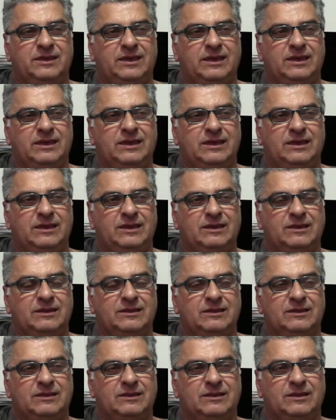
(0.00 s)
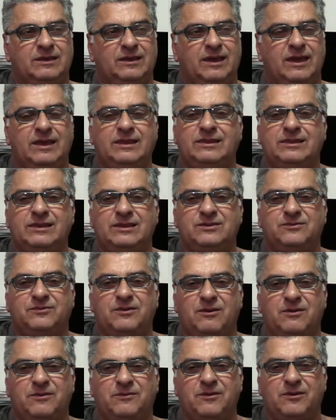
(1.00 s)
The Eden is
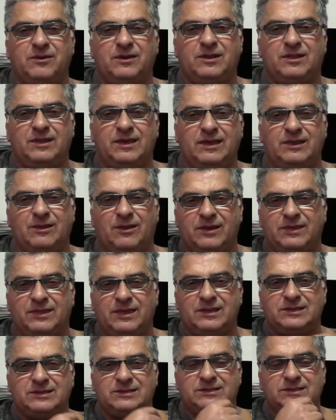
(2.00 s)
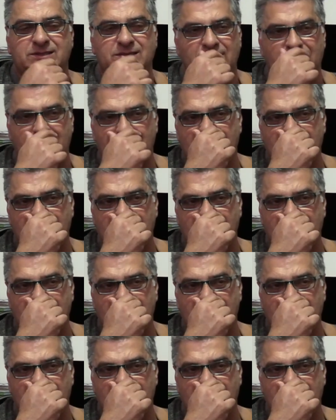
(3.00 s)
very, very clean like this.